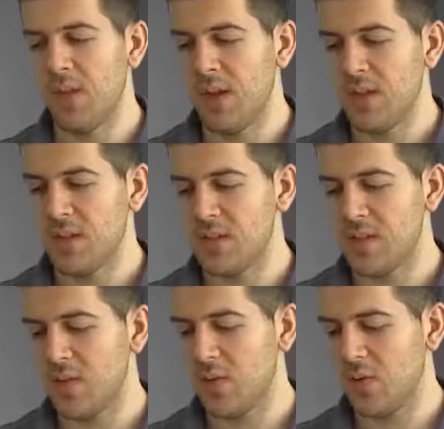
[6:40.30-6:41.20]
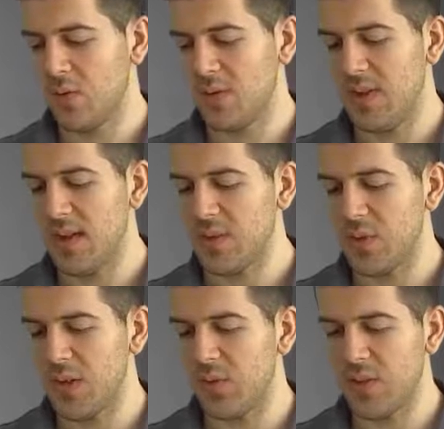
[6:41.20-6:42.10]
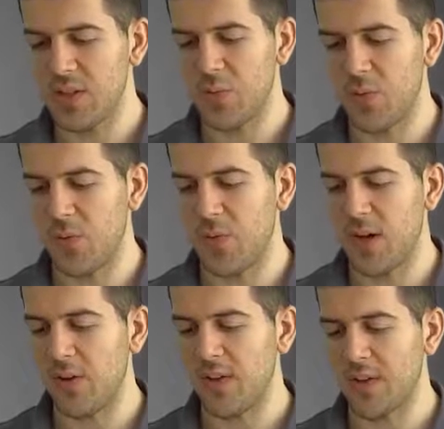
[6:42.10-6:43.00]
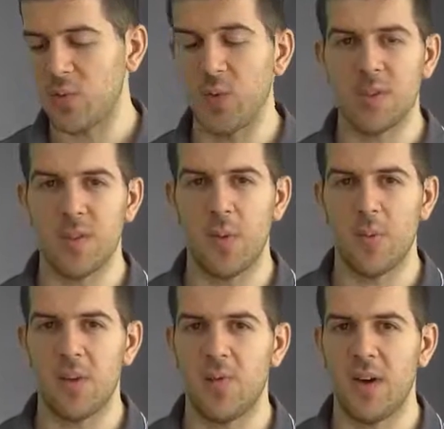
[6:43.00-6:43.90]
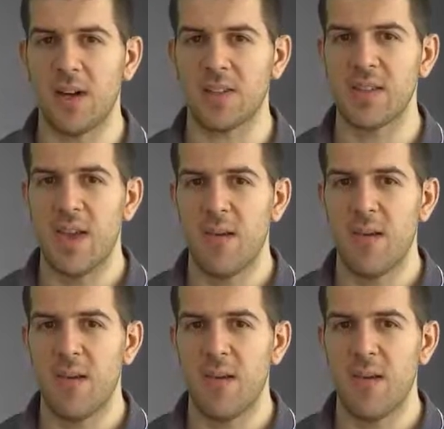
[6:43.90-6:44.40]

So that's with the ingredients profile, that's with the supplement fact.